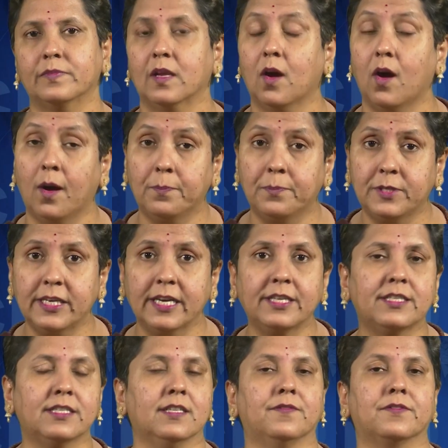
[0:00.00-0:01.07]

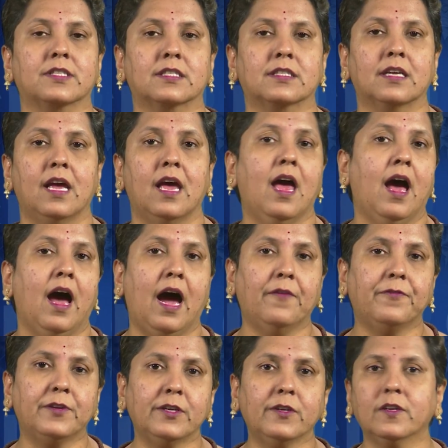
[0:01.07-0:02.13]
Objectives.
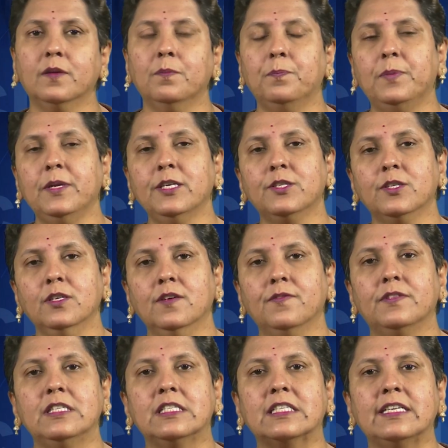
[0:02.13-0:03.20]
After completion
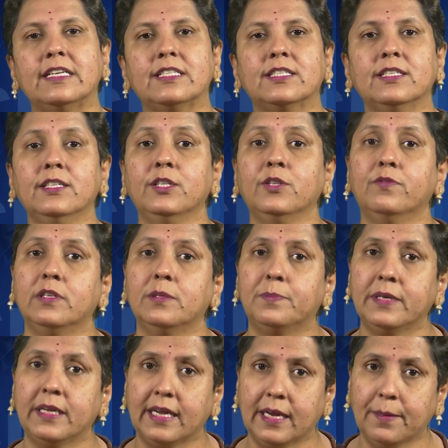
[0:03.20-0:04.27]
of this lesson, you will
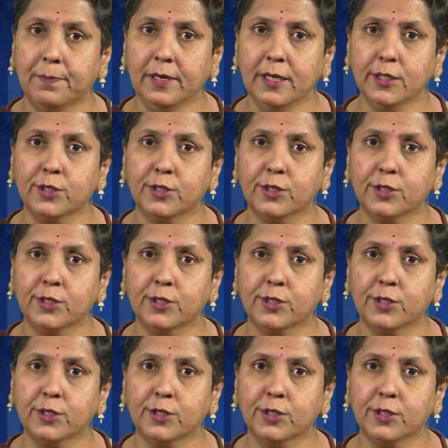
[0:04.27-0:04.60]
be able